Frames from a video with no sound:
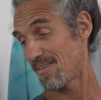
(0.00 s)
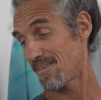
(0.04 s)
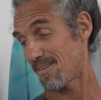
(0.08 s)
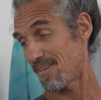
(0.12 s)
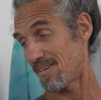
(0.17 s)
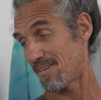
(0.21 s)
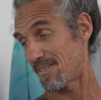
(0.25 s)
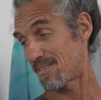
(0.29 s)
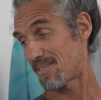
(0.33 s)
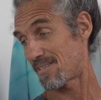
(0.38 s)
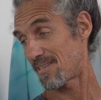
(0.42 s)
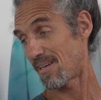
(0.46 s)

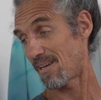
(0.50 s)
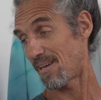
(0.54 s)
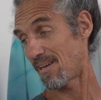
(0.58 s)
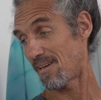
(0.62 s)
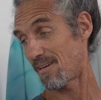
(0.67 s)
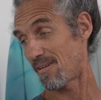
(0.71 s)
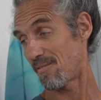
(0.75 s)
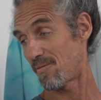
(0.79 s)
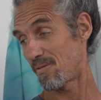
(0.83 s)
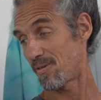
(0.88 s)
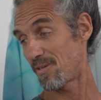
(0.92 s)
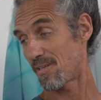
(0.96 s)
it's
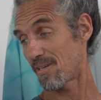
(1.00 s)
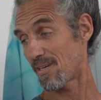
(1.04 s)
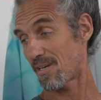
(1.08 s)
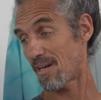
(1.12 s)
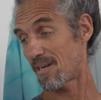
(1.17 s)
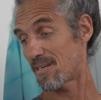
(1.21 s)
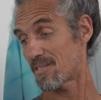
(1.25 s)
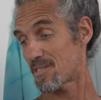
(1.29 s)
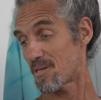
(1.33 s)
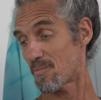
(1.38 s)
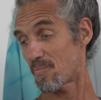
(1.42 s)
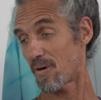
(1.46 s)
really
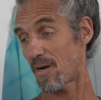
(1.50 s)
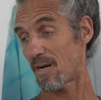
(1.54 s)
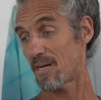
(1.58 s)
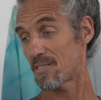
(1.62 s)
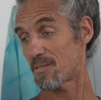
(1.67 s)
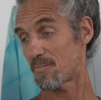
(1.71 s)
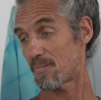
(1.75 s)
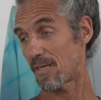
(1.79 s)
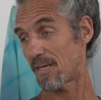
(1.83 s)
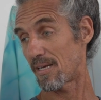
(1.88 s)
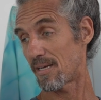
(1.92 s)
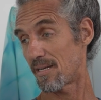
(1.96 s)
kind of
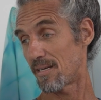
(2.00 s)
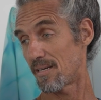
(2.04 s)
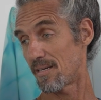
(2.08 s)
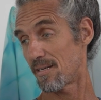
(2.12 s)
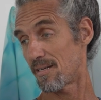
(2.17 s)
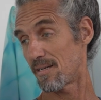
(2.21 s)
surprised me.